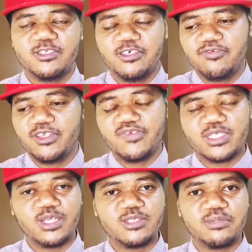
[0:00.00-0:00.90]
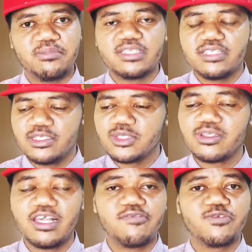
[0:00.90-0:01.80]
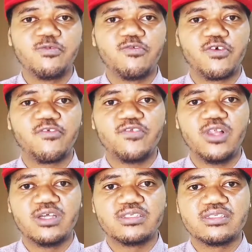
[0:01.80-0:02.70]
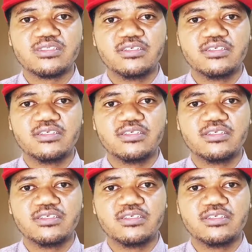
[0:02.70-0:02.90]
Even if it's automated, it will have room for flaws.